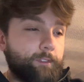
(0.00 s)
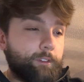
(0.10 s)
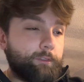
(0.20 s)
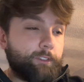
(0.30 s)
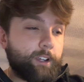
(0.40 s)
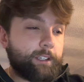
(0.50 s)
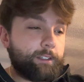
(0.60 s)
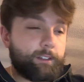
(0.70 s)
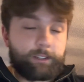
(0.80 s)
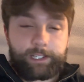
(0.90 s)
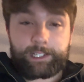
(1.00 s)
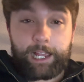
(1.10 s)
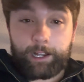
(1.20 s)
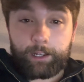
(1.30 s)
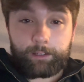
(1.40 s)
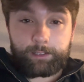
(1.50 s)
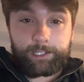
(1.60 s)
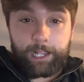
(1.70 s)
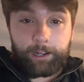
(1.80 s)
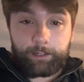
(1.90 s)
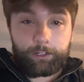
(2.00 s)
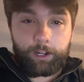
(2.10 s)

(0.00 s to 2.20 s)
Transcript: whole fucking year. He sat on your